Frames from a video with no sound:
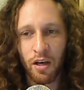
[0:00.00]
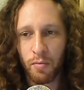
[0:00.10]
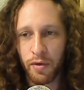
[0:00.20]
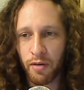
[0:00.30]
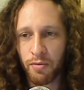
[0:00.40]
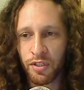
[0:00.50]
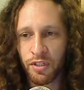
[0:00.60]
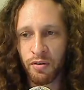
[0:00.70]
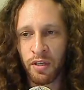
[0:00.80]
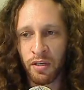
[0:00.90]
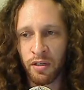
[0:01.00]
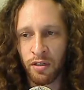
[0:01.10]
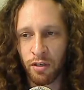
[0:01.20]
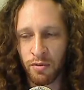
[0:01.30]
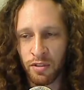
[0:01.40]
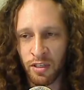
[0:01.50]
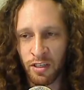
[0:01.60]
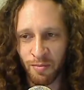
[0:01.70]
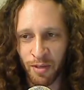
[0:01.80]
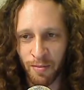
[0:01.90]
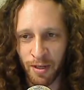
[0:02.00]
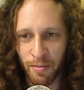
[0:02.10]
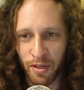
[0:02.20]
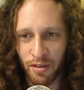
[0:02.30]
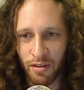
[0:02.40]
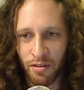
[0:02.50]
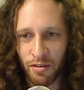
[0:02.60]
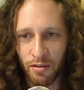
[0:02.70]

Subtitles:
But I was still here and you were sitting by my bed.